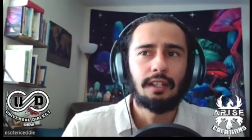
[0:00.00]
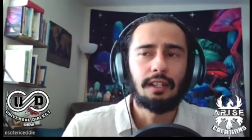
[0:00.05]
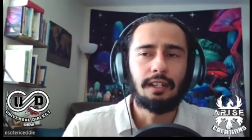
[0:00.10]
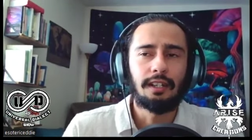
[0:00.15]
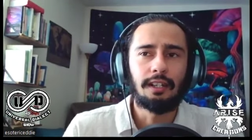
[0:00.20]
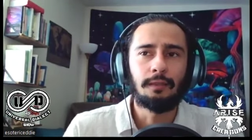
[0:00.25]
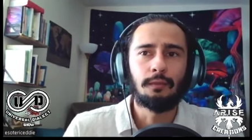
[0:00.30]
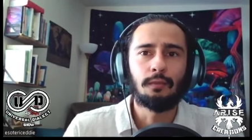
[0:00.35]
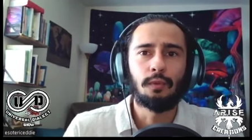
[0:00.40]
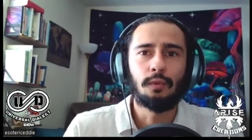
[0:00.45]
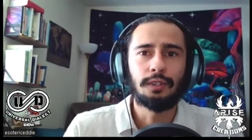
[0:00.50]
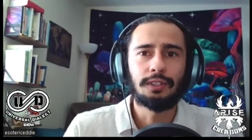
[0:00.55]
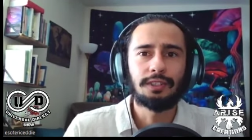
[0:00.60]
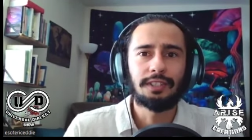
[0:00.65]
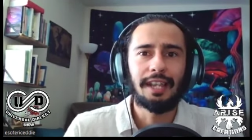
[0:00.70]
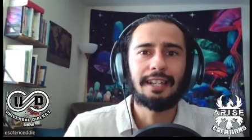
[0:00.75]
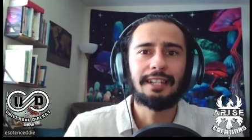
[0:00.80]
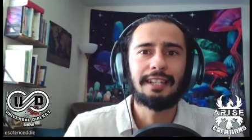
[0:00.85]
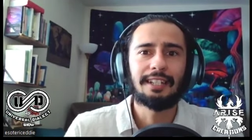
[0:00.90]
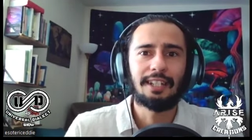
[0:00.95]
um, was
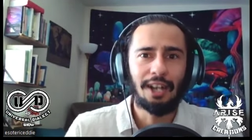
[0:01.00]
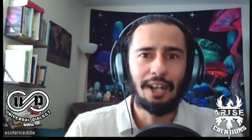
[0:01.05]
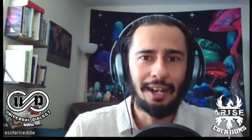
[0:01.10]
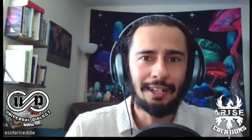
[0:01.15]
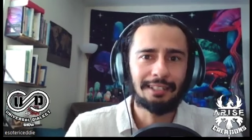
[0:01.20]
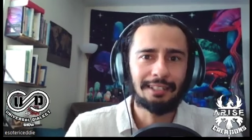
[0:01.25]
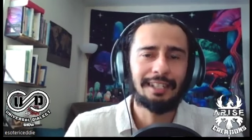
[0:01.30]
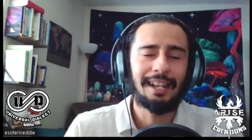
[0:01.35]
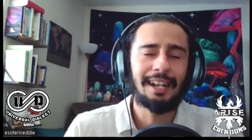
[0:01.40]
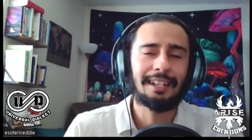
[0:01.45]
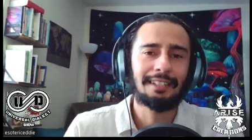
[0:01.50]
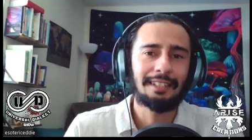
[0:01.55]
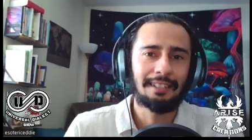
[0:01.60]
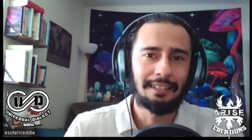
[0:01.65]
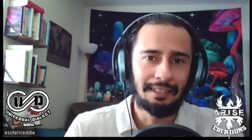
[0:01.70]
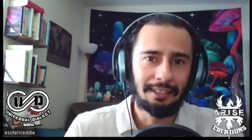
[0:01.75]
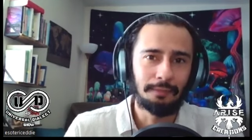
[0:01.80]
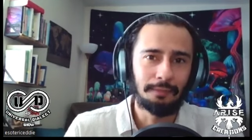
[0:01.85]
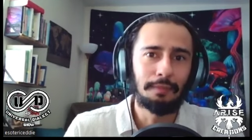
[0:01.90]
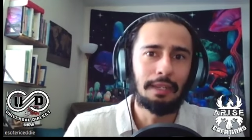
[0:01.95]
that he contacted
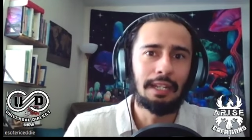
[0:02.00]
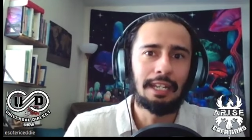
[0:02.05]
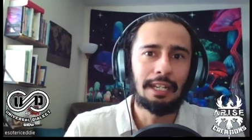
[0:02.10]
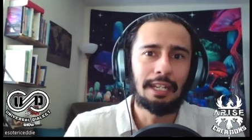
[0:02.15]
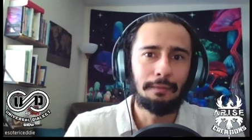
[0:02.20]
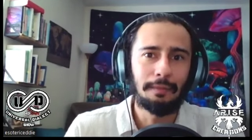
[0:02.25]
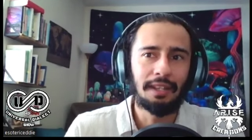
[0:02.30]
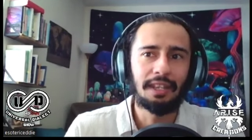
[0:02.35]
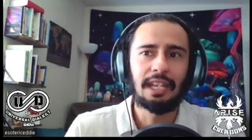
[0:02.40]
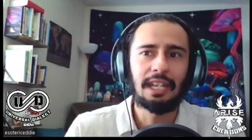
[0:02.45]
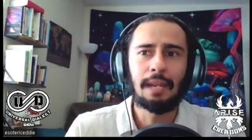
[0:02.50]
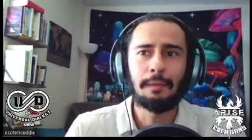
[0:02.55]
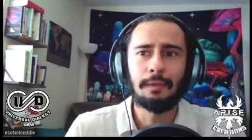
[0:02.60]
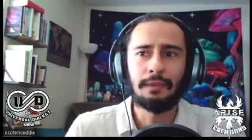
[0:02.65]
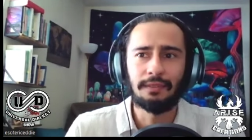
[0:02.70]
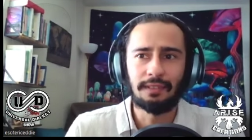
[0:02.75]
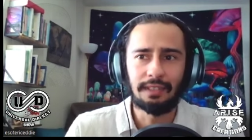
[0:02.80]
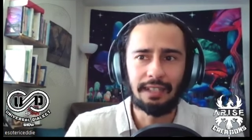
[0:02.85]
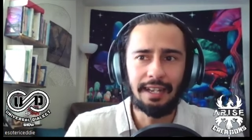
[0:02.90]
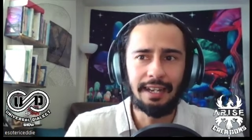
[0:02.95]
this being by the name
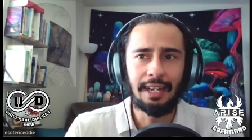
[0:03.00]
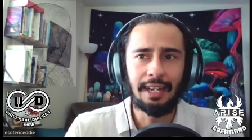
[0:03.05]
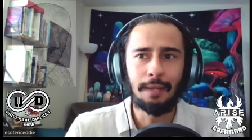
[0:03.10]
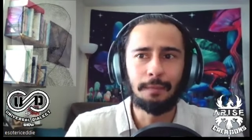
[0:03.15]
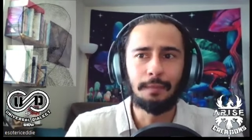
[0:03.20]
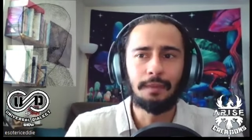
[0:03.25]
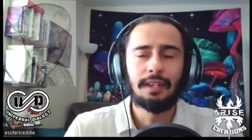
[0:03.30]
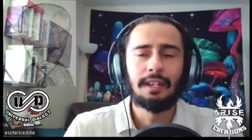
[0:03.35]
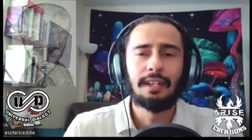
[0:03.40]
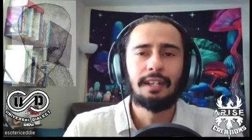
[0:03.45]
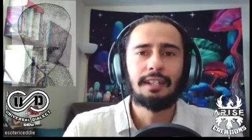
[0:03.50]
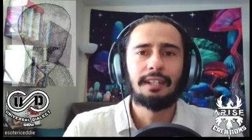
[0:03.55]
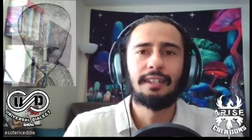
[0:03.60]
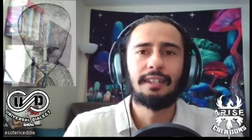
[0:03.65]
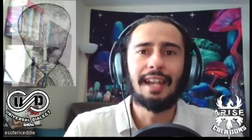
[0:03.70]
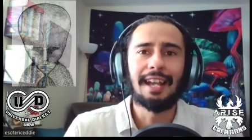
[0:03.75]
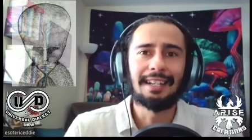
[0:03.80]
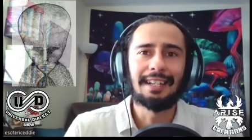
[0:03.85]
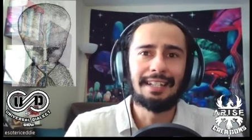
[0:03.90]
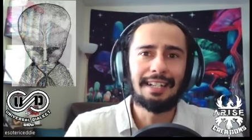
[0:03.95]
of Lam
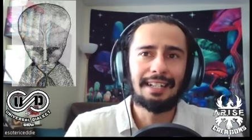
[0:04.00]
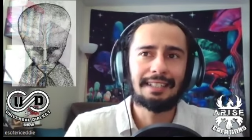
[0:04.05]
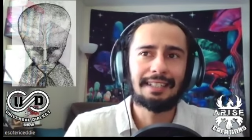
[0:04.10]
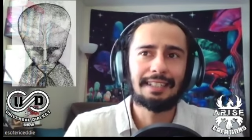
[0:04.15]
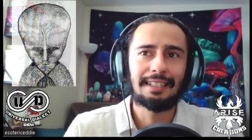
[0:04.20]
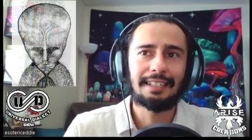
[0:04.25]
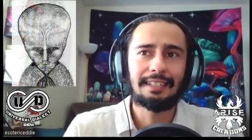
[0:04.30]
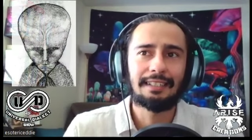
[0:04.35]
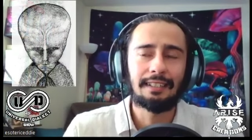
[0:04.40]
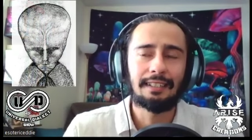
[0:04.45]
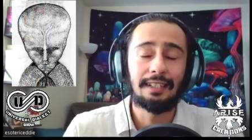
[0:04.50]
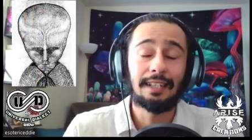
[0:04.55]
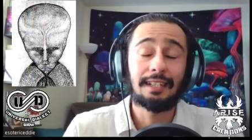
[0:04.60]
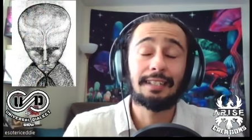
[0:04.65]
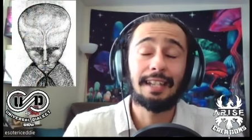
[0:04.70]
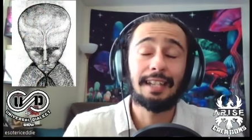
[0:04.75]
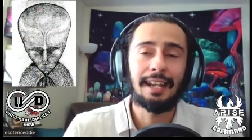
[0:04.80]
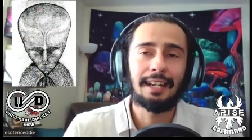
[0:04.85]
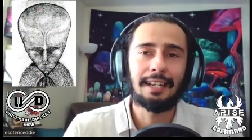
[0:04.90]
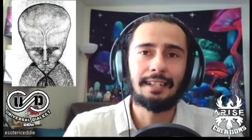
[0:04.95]
that
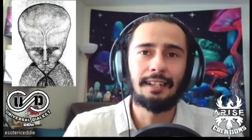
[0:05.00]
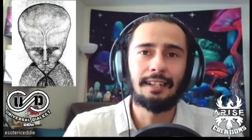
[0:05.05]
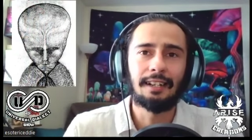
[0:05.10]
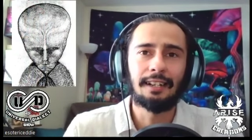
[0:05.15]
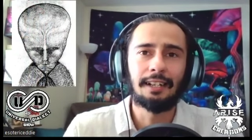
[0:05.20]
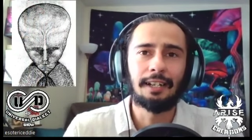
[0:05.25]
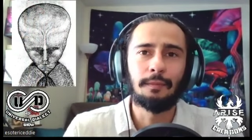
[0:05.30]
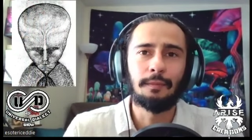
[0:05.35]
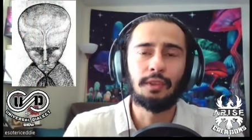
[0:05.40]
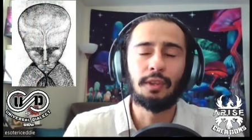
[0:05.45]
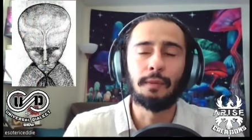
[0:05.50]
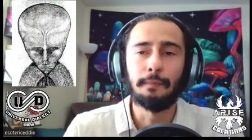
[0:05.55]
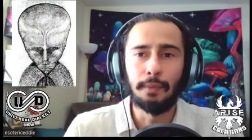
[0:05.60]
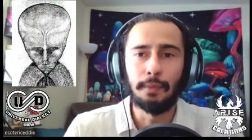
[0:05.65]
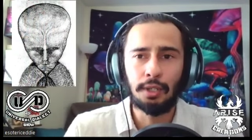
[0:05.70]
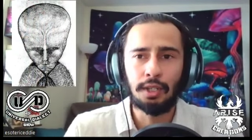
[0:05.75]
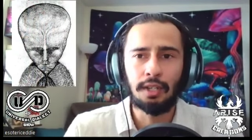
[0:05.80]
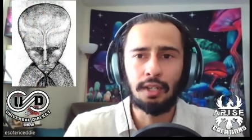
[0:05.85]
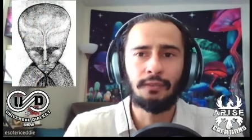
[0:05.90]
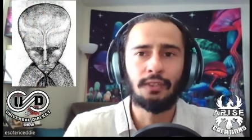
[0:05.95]
dictated um, the
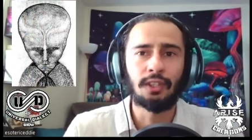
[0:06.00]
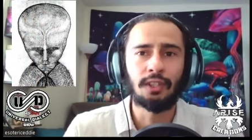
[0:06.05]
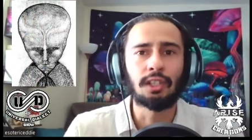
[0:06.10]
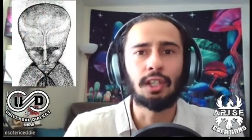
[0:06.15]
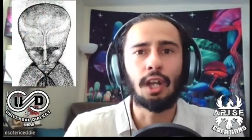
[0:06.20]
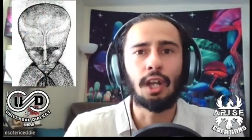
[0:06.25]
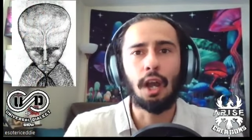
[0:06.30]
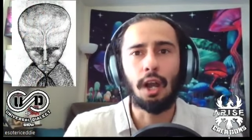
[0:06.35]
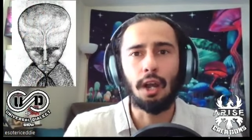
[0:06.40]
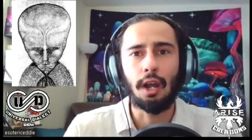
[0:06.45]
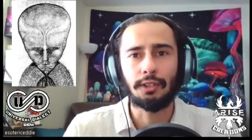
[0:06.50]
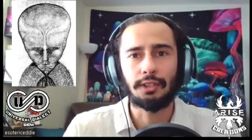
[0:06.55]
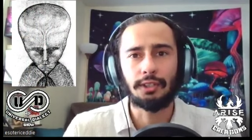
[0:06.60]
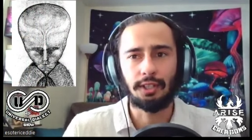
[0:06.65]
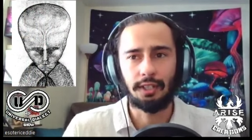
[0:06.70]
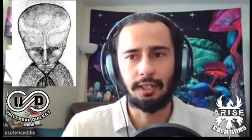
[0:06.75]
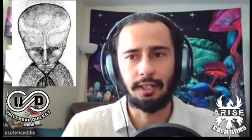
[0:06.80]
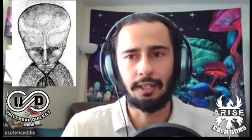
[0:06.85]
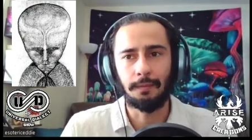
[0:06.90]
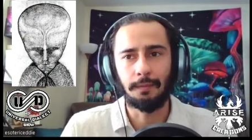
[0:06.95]
book of the law
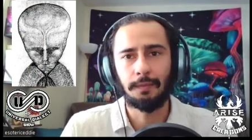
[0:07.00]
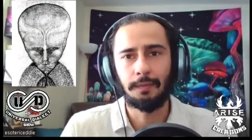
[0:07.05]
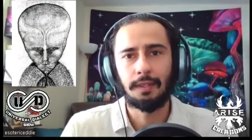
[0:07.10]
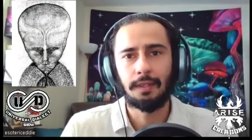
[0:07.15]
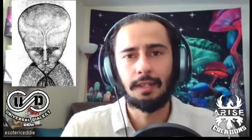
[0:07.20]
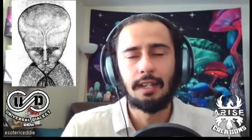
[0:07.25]
to him.